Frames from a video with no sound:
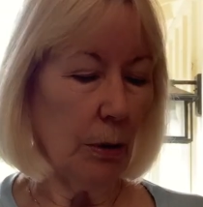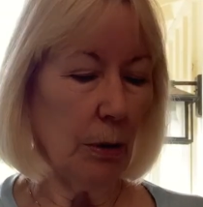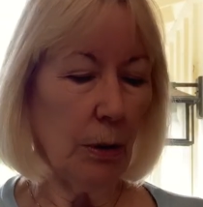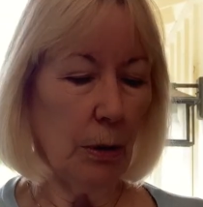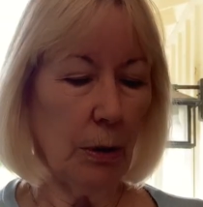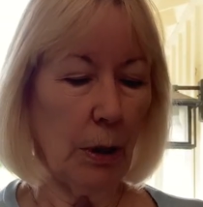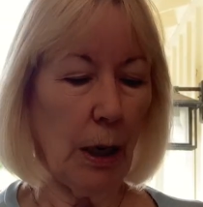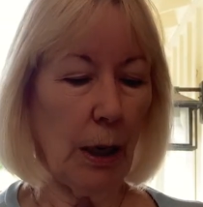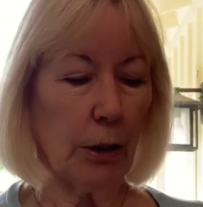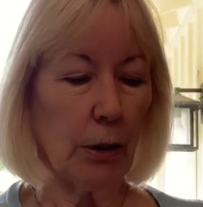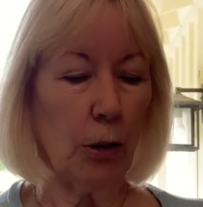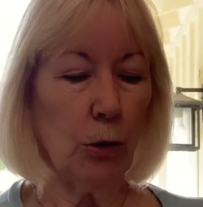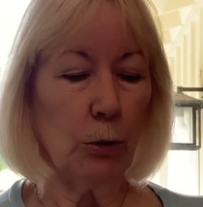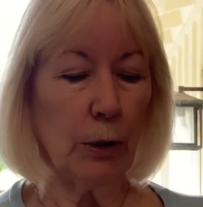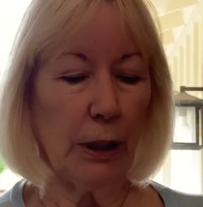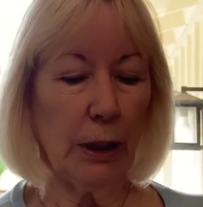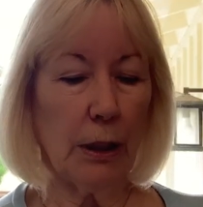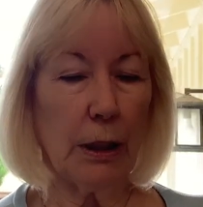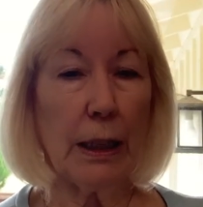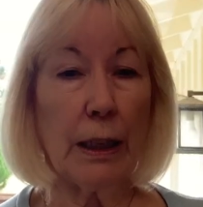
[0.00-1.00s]
not
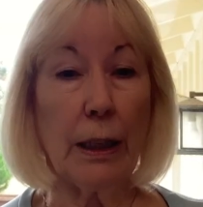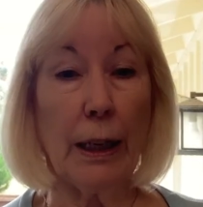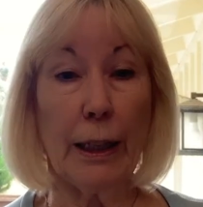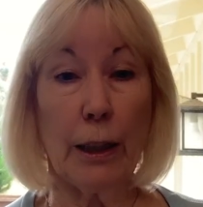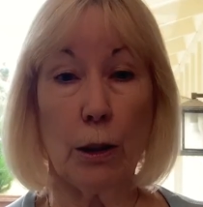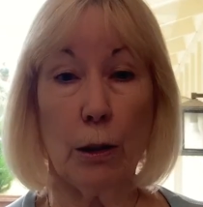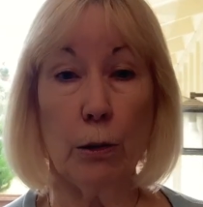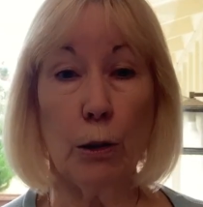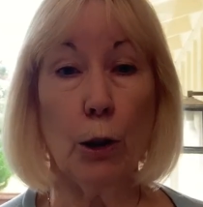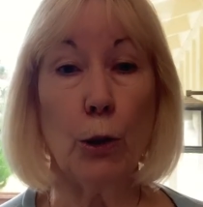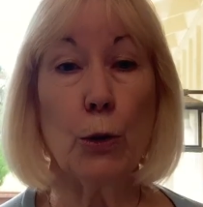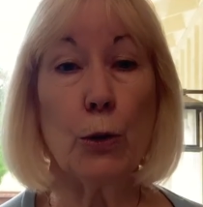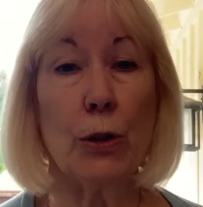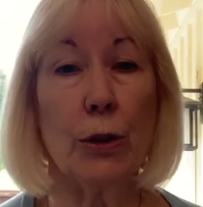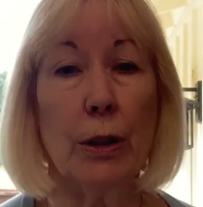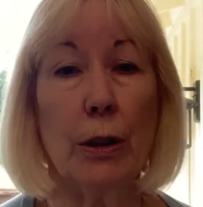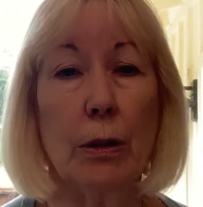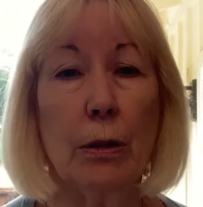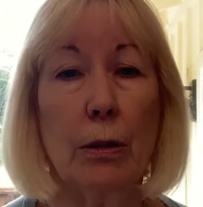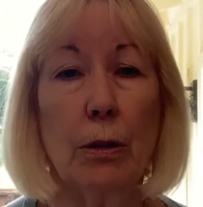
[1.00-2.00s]
only can I close
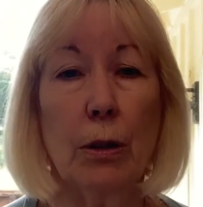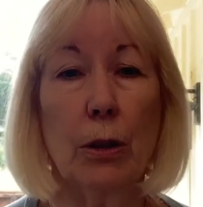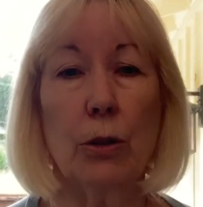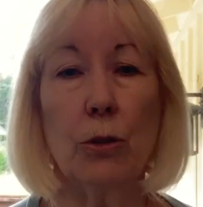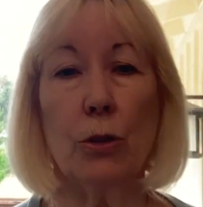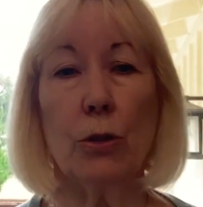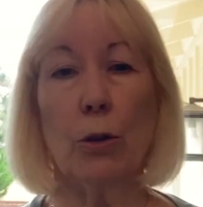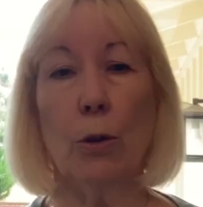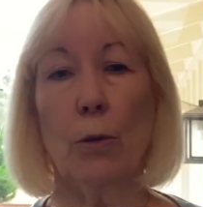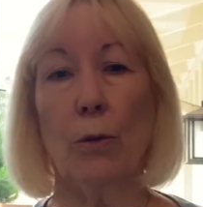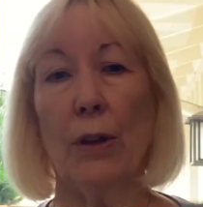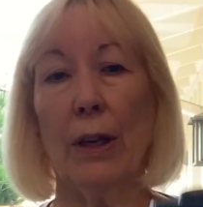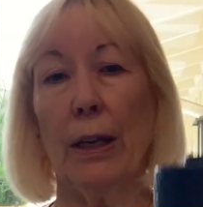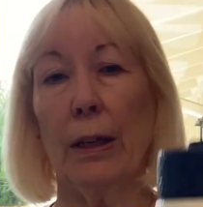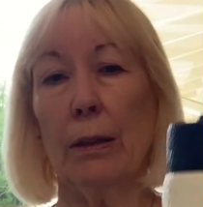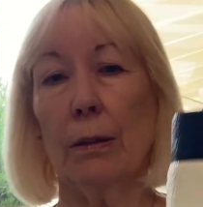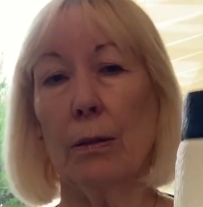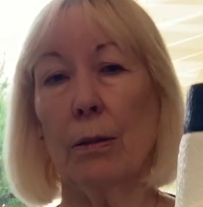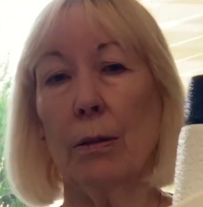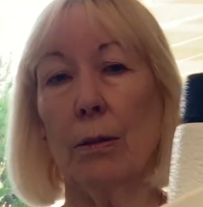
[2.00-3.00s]
it so
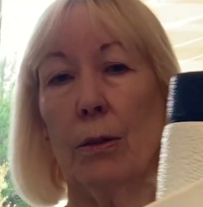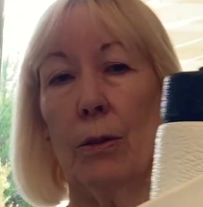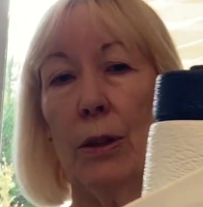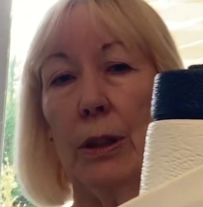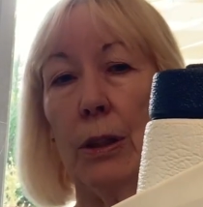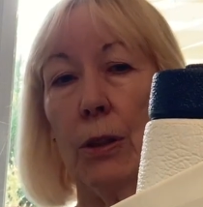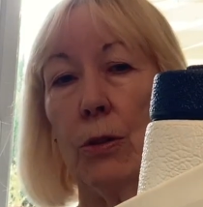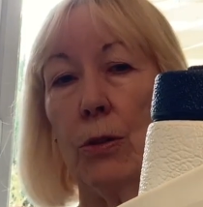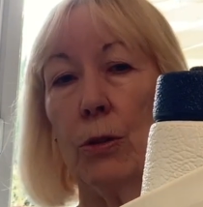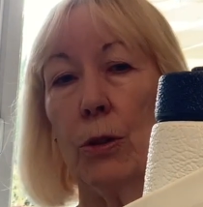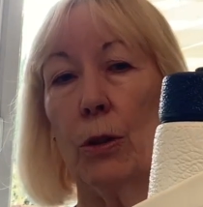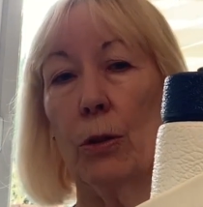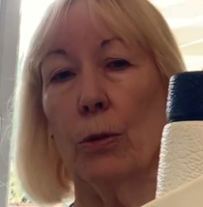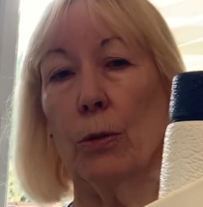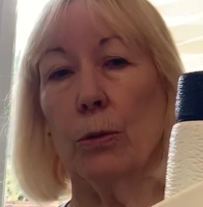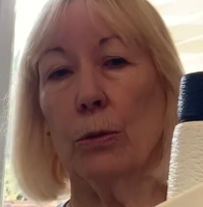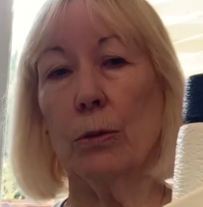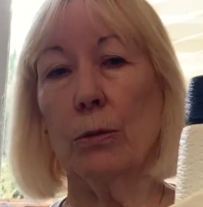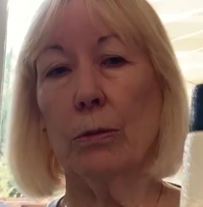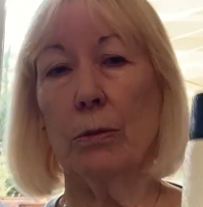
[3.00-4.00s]
that things don't
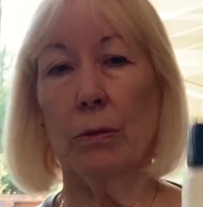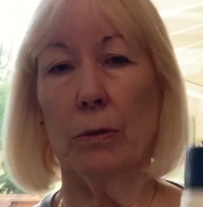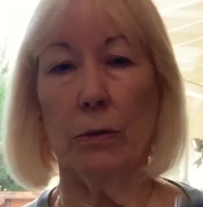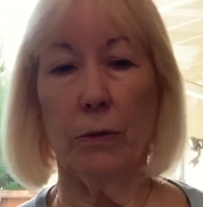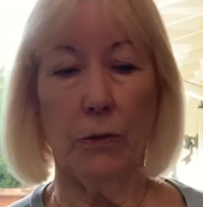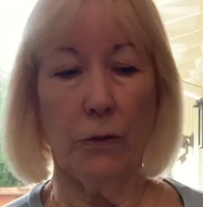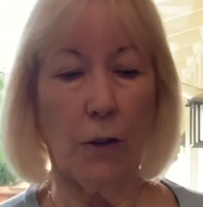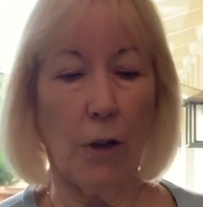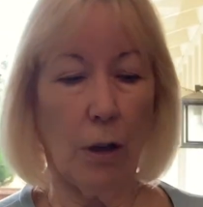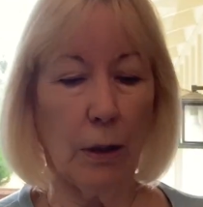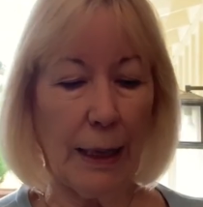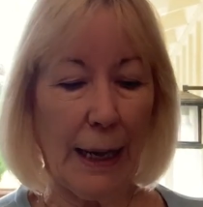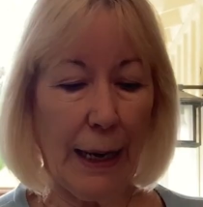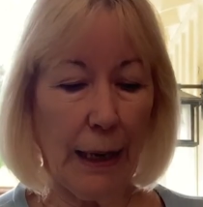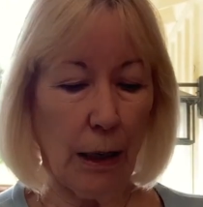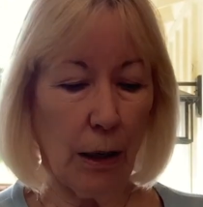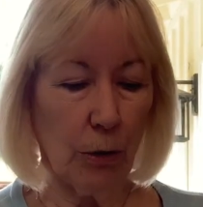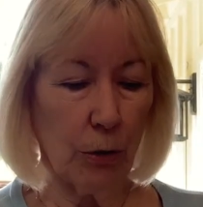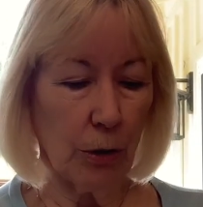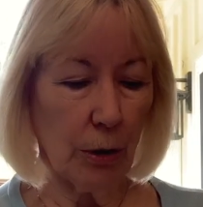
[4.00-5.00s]
fall
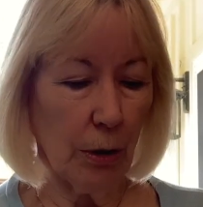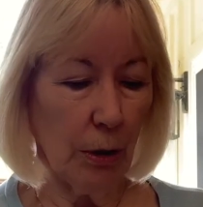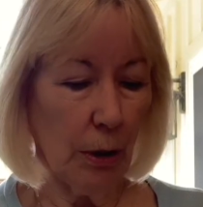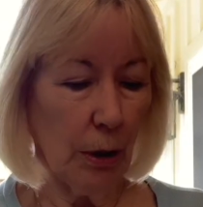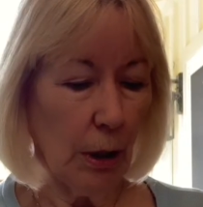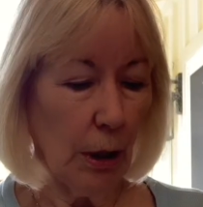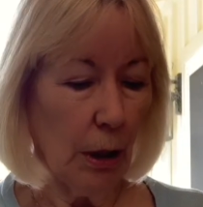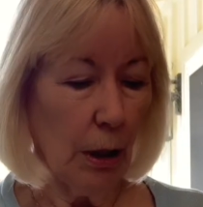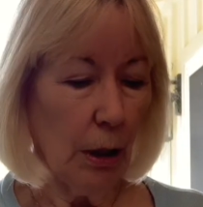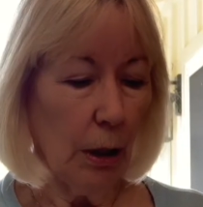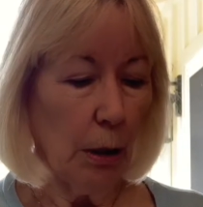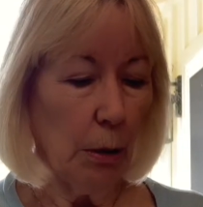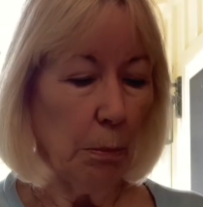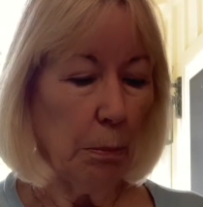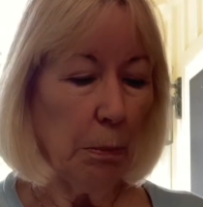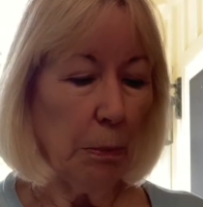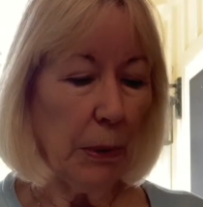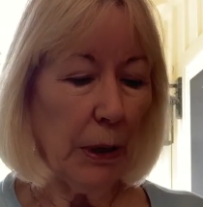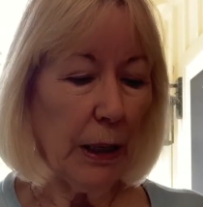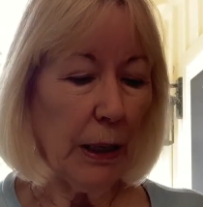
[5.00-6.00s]
out,
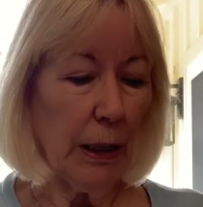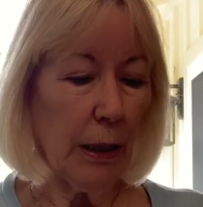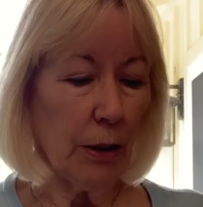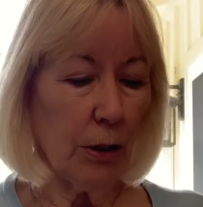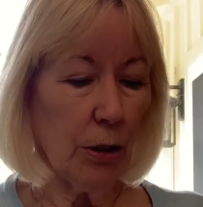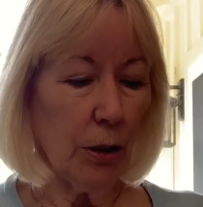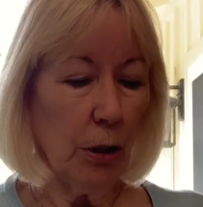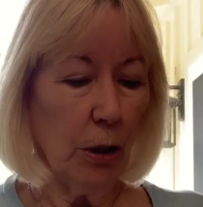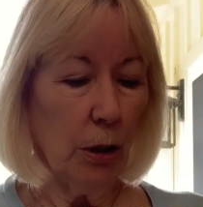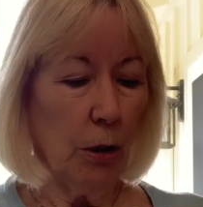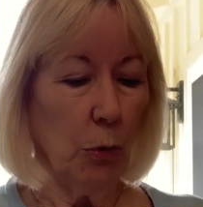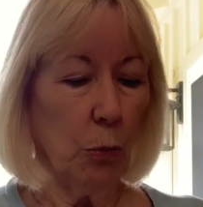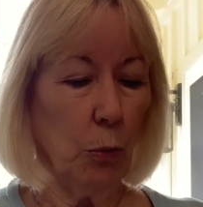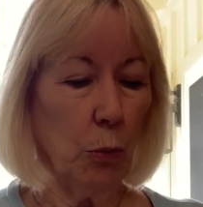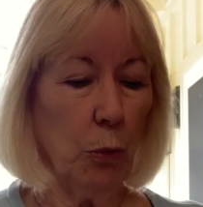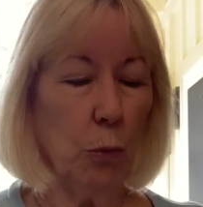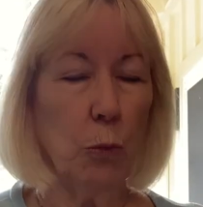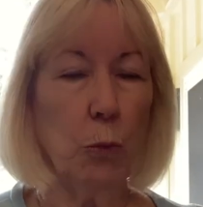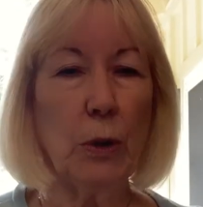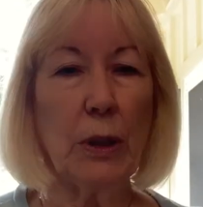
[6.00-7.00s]
but
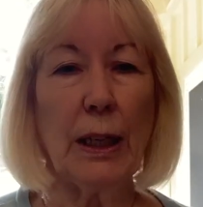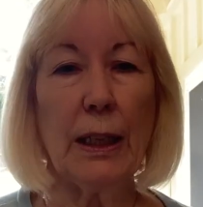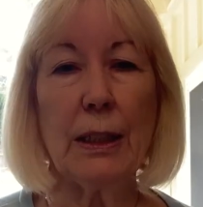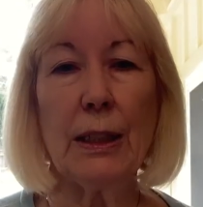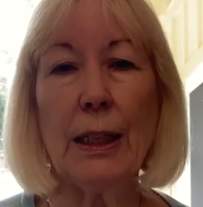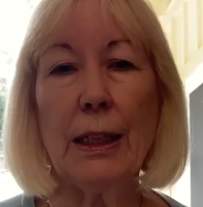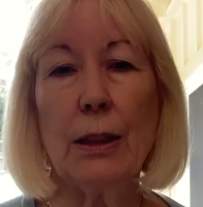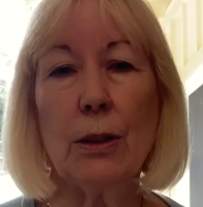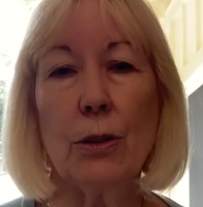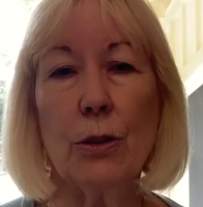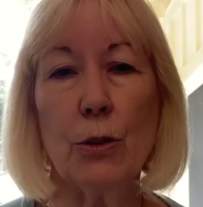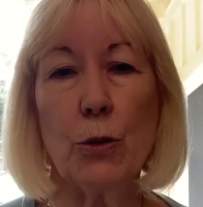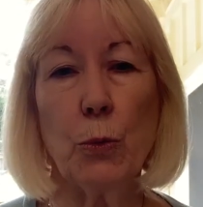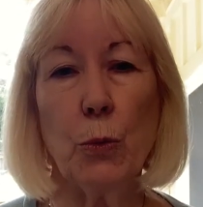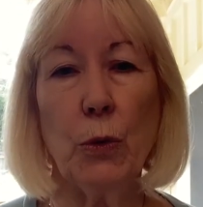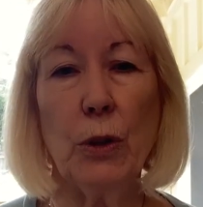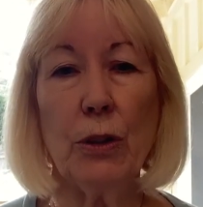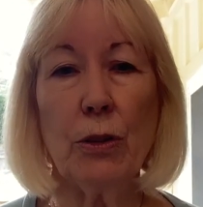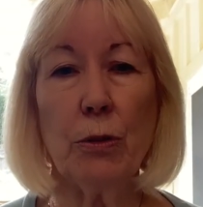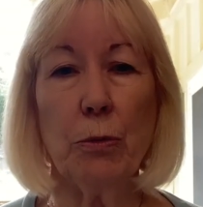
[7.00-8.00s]
when I take this
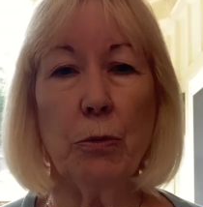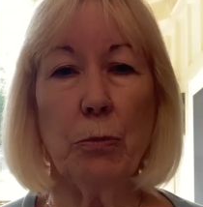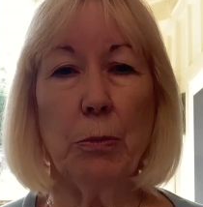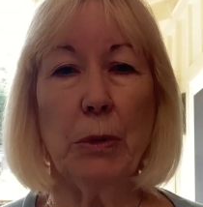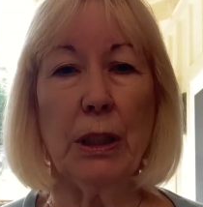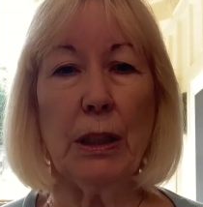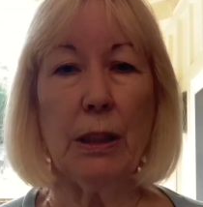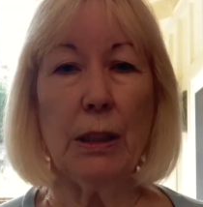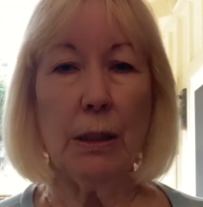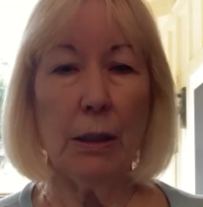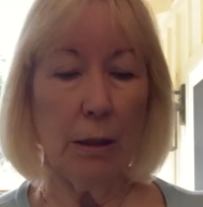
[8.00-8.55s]
with me